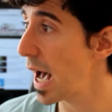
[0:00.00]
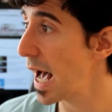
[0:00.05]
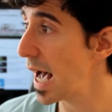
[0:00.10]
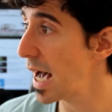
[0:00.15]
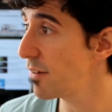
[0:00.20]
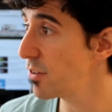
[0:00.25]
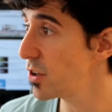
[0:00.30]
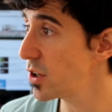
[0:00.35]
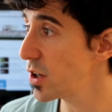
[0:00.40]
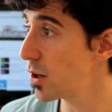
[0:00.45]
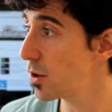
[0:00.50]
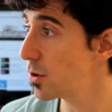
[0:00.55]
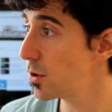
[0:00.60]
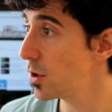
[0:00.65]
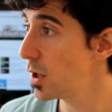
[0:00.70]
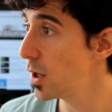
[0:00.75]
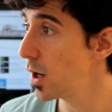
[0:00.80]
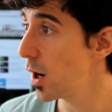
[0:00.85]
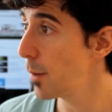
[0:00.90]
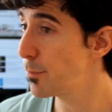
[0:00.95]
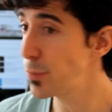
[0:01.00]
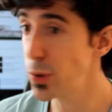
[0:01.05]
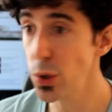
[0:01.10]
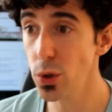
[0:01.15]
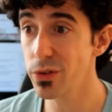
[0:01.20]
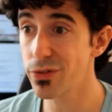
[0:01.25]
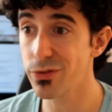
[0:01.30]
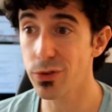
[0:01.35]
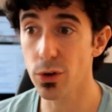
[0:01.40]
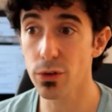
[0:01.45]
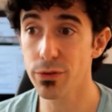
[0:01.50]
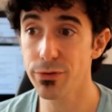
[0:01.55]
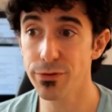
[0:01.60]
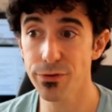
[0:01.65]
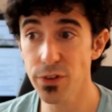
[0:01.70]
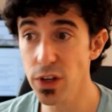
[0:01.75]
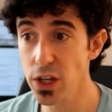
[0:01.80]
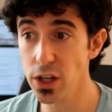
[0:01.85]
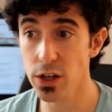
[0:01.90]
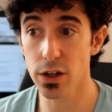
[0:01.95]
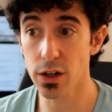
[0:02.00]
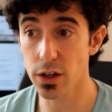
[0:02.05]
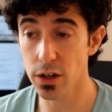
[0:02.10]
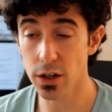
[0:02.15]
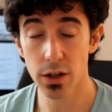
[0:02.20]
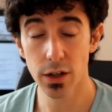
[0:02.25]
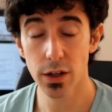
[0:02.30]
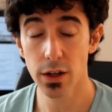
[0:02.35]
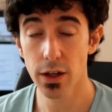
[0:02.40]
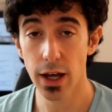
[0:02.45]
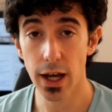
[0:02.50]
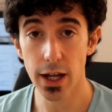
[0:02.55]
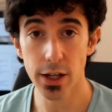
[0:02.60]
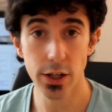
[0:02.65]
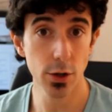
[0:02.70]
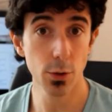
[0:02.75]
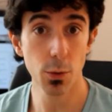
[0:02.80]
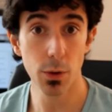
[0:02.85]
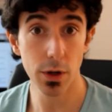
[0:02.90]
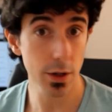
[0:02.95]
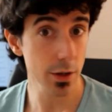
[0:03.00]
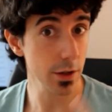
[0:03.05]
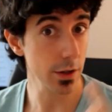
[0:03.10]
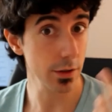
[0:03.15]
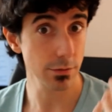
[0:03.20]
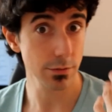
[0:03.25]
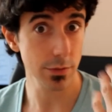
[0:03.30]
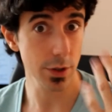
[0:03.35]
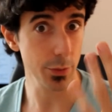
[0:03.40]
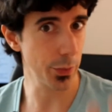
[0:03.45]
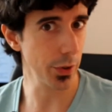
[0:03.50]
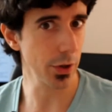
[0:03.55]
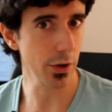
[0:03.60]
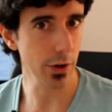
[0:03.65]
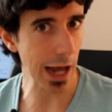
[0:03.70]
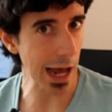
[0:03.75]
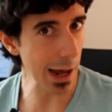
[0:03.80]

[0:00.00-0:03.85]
have, you know, a beautiful figure and you wanna appear on